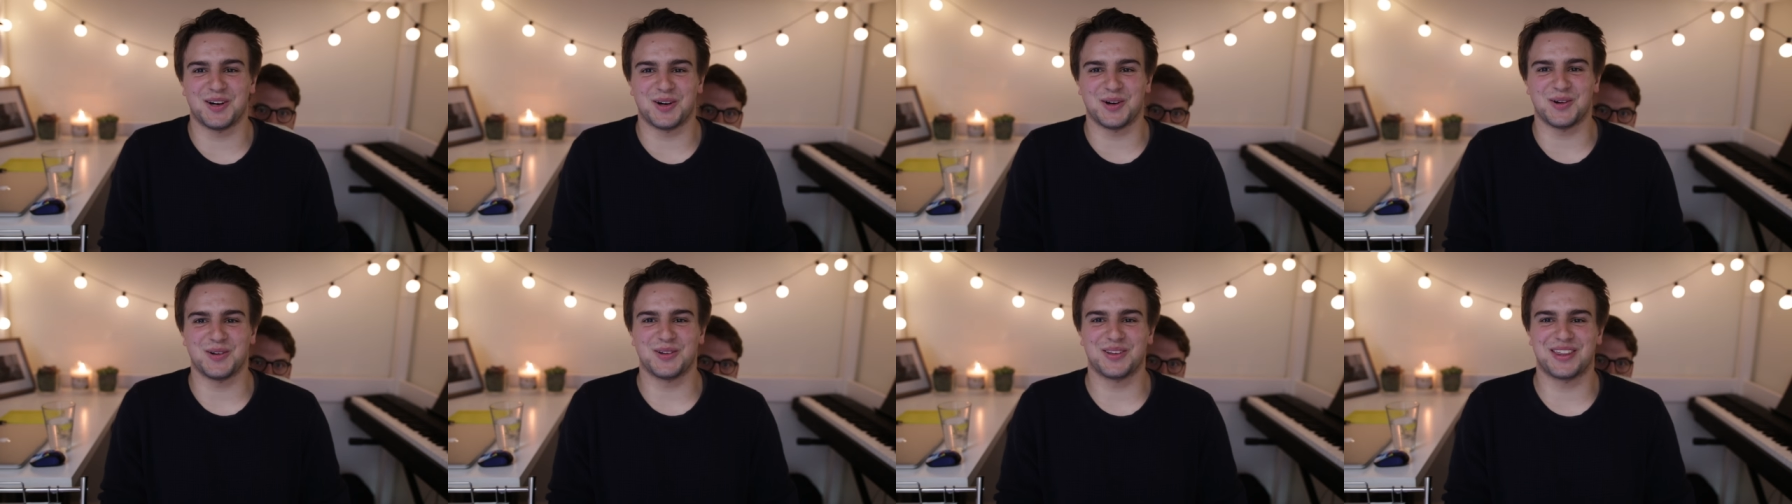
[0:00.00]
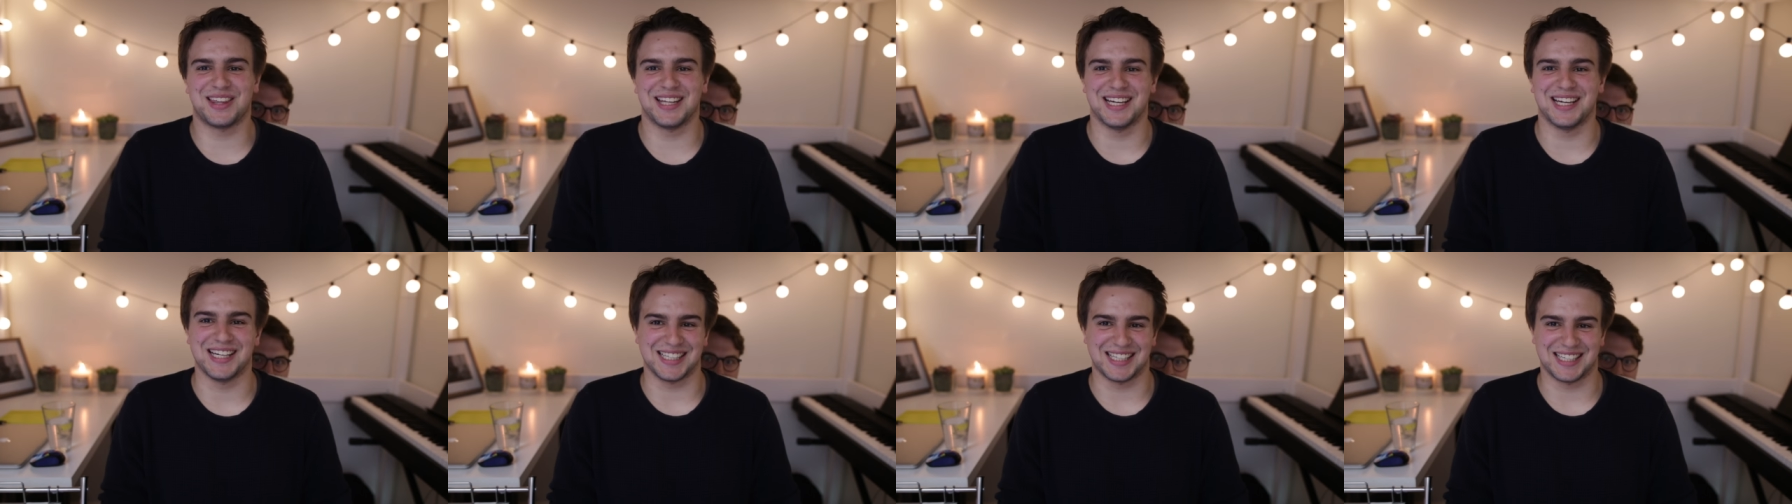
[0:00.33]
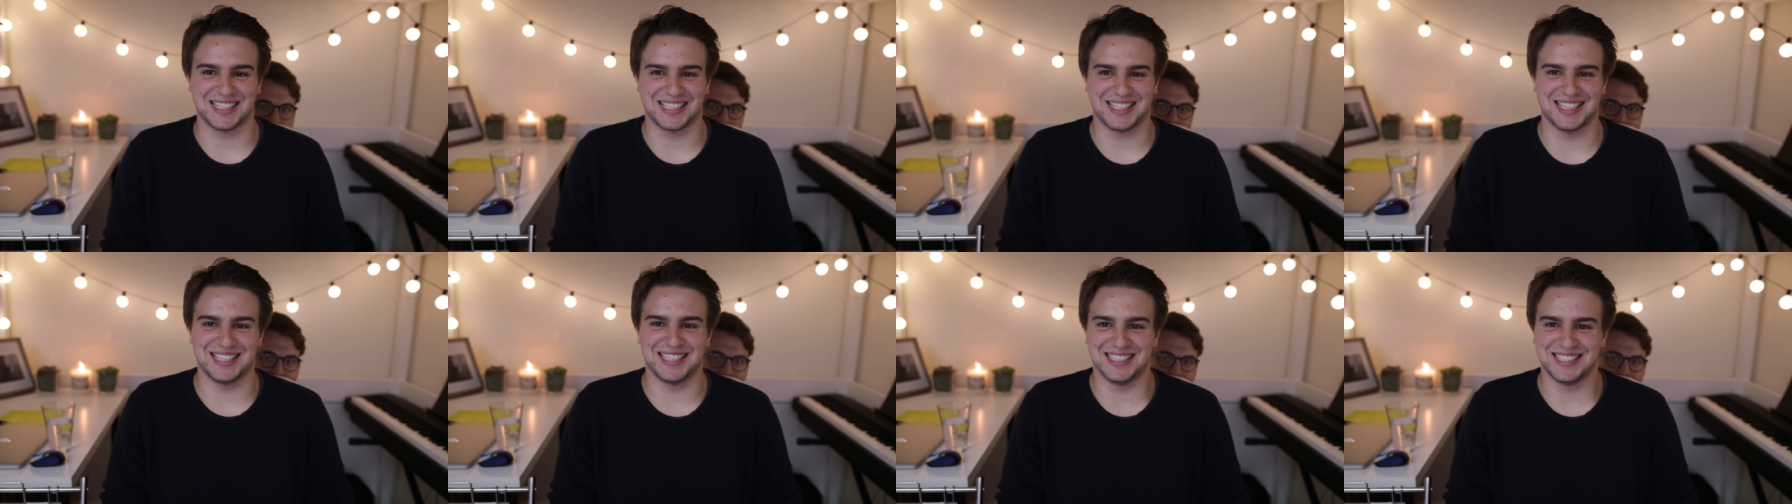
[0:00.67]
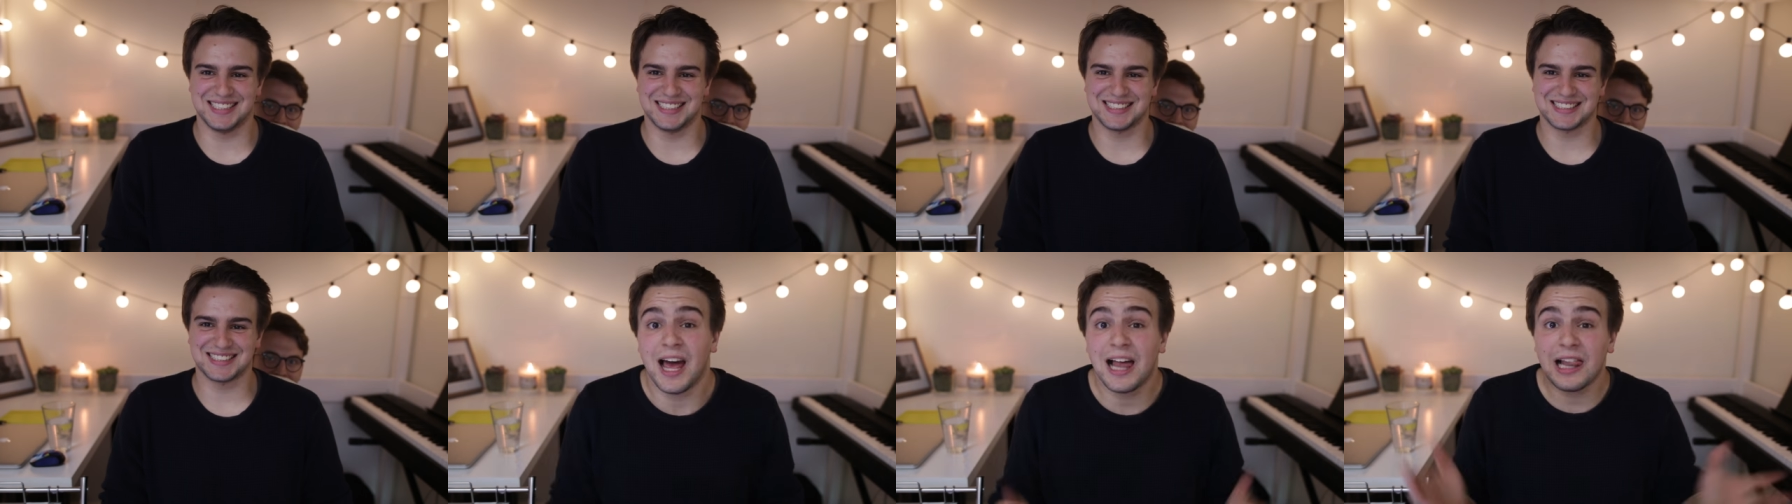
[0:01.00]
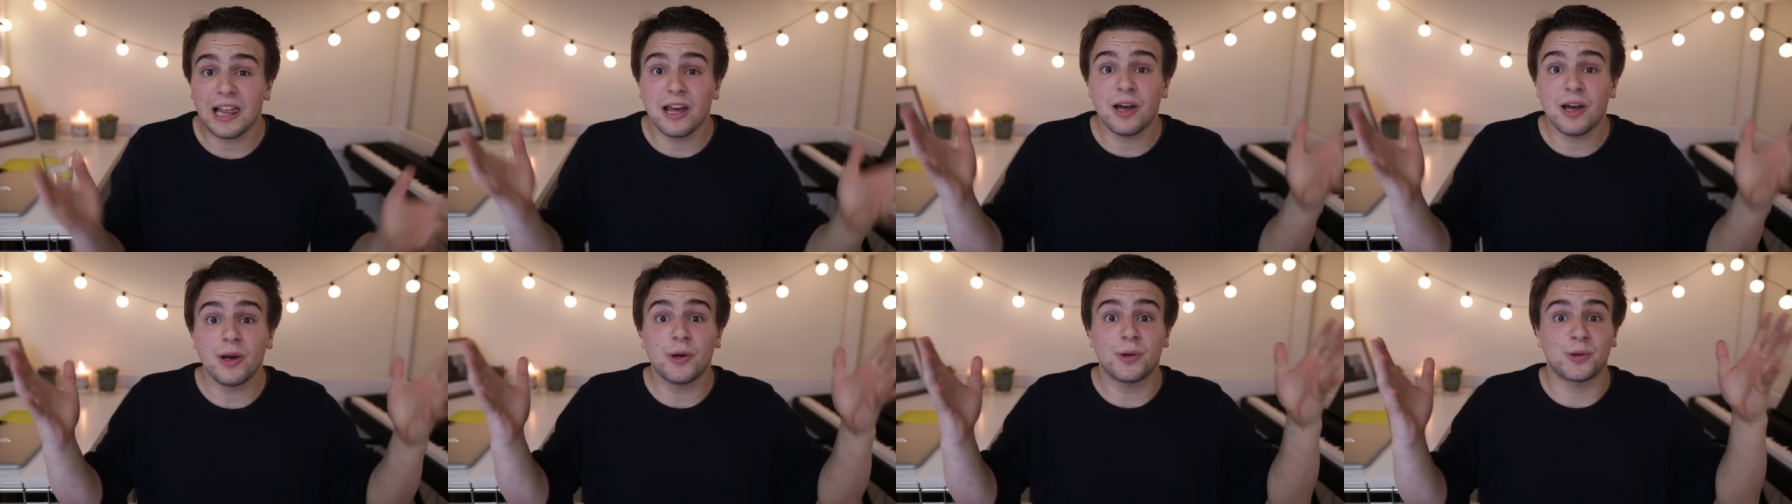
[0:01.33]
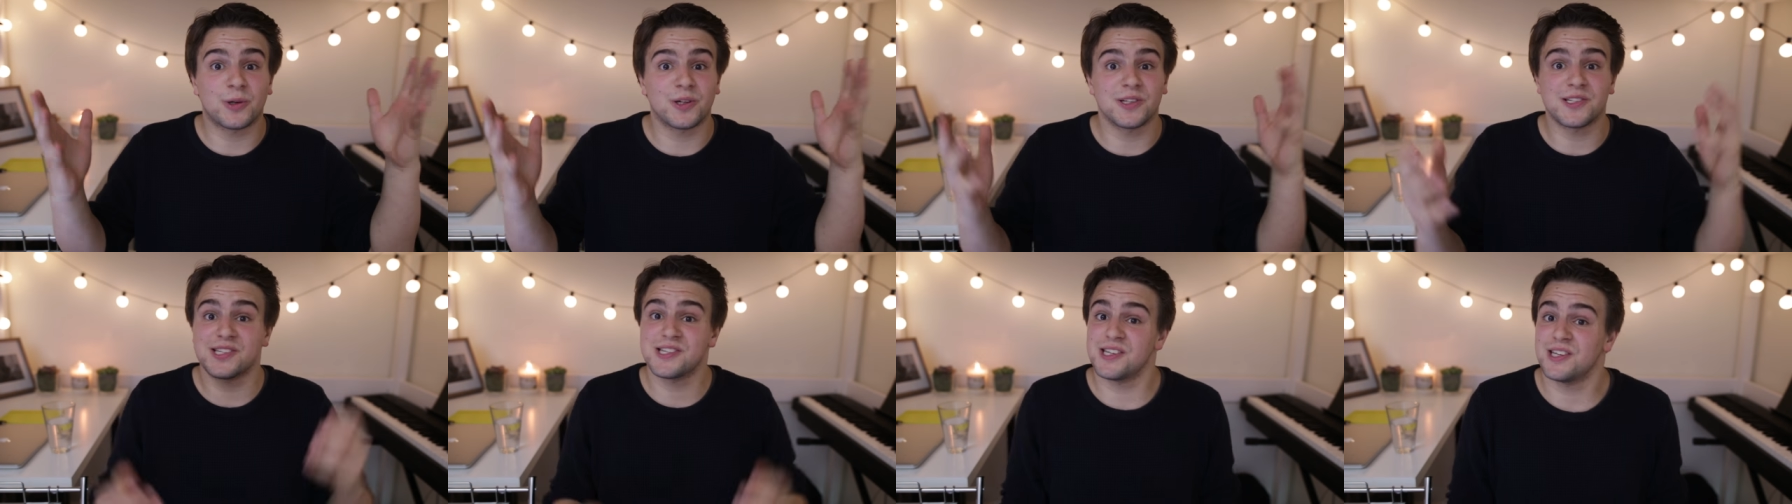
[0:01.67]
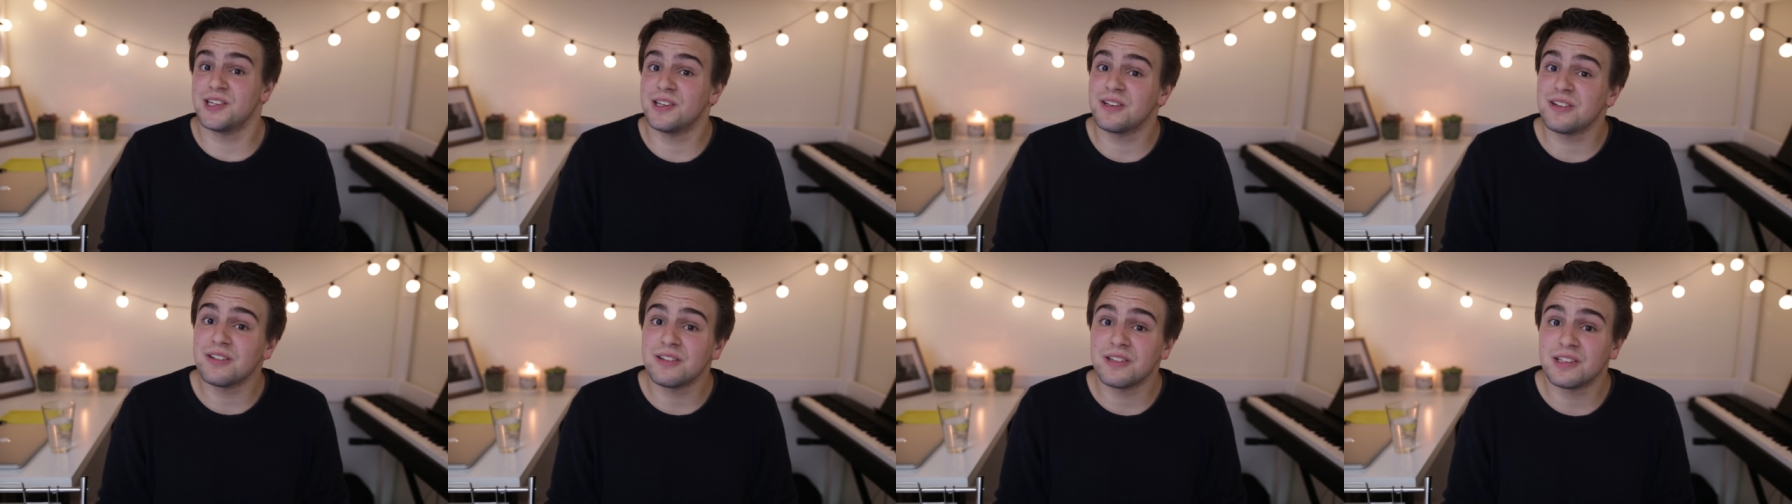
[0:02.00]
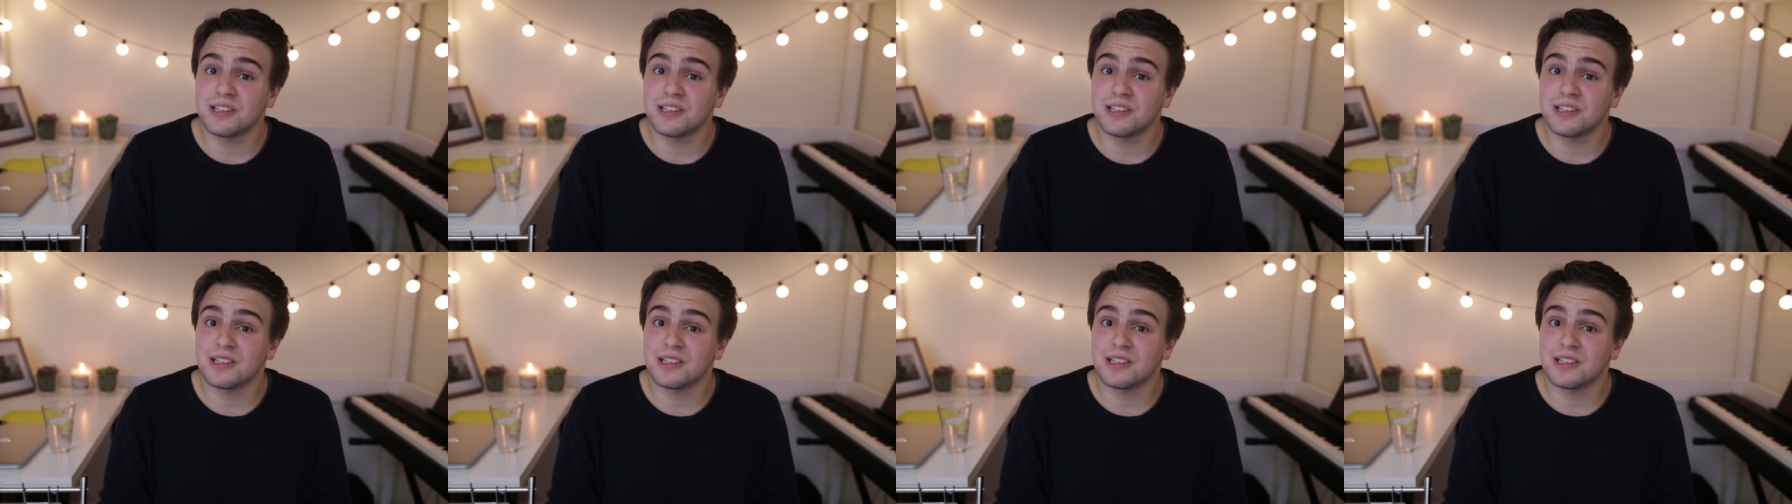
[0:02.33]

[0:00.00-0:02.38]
whole thing like that. Hello, good to see you.